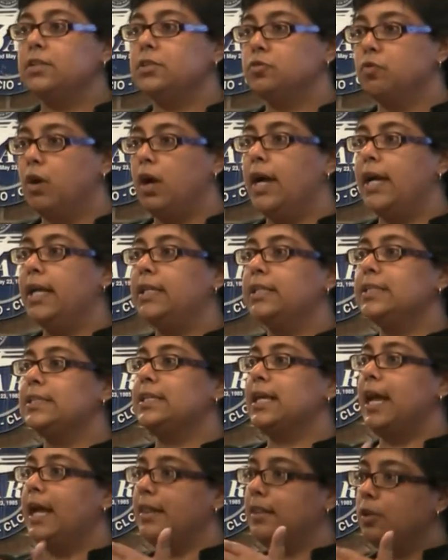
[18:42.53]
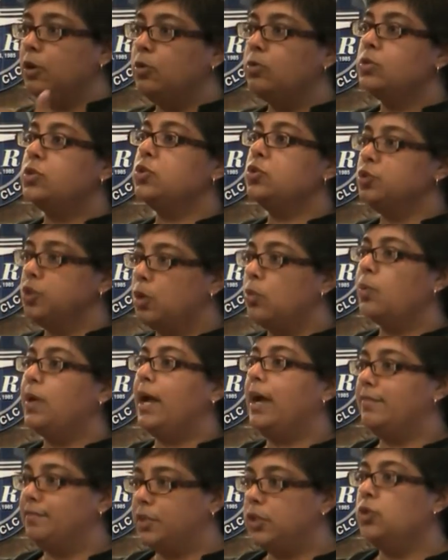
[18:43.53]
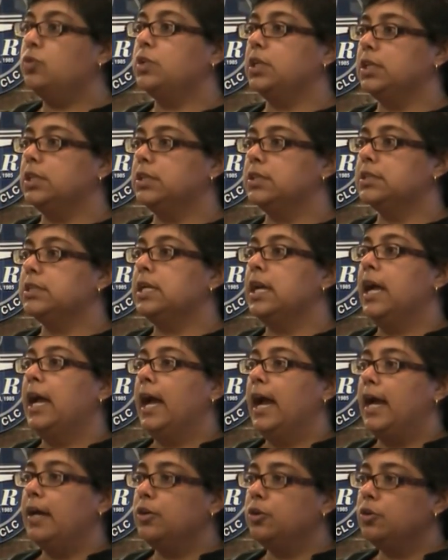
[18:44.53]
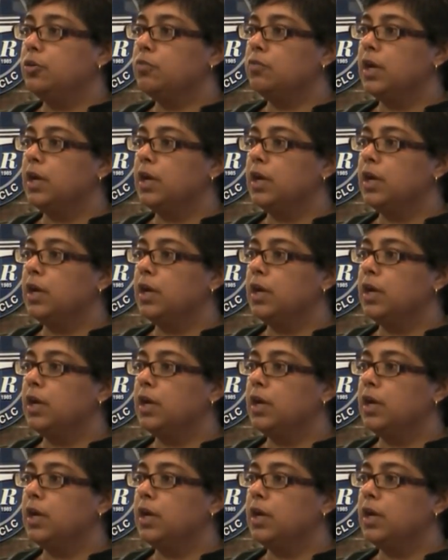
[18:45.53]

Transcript: workers' rights, and those who don't have unions